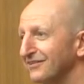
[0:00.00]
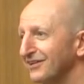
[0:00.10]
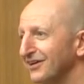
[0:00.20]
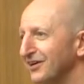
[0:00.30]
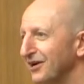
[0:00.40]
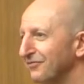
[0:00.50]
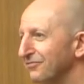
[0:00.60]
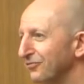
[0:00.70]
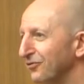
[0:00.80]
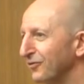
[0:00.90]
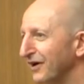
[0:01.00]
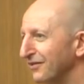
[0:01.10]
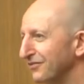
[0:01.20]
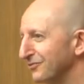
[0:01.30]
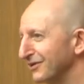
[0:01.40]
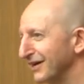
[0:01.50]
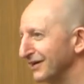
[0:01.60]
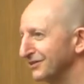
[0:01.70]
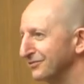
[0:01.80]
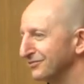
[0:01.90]
and and full way through a
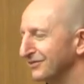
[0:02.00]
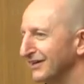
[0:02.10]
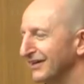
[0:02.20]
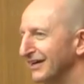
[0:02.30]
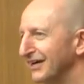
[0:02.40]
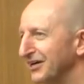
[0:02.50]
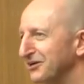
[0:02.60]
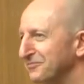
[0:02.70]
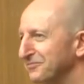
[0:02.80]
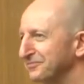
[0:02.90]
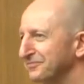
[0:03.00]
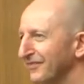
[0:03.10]
kind of um,